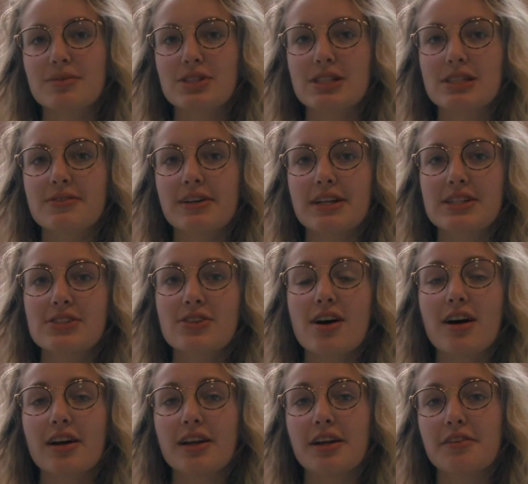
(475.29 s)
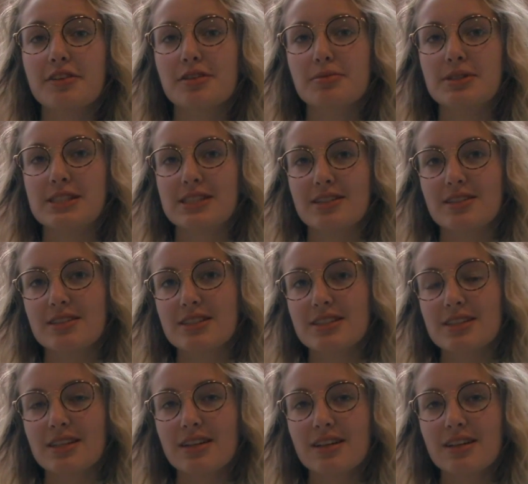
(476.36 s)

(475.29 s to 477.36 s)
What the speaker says: she is very strong in her verbal skills.